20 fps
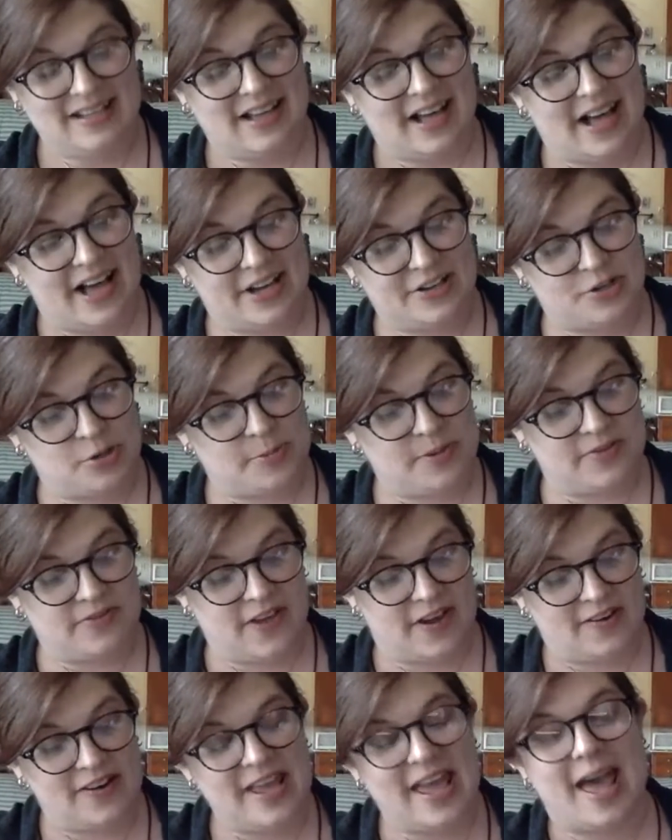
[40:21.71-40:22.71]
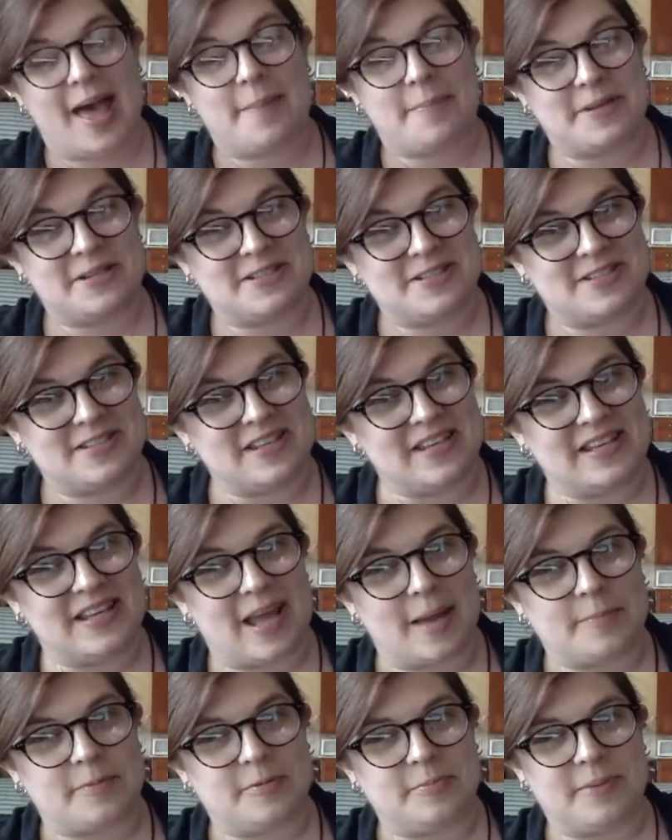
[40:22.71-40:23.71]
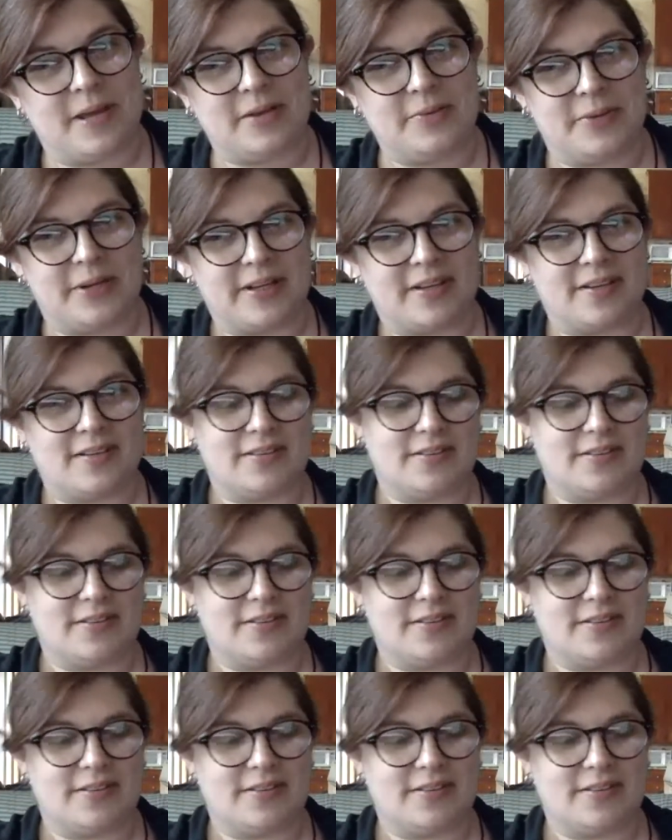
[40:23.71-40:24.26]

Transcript: I shall be very happy to see Captain Benwick.